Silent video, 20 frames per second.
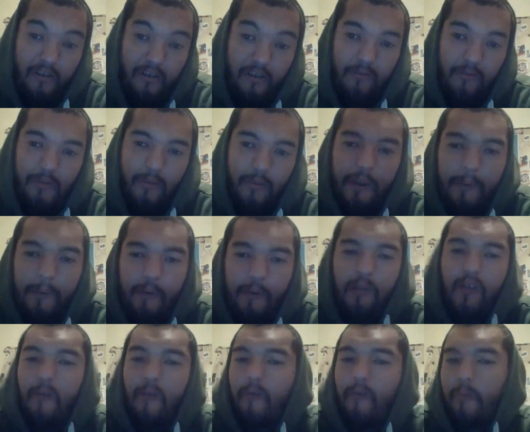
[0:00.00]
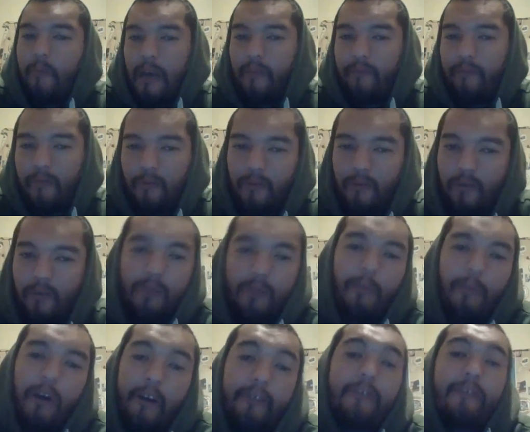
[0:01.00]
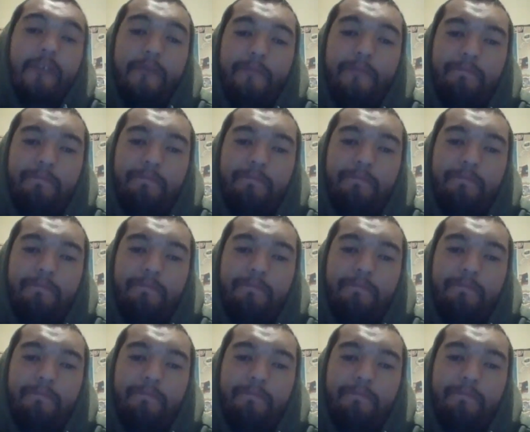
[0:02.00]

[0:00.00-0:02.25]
but we will cover Bound for Glory tomorrow.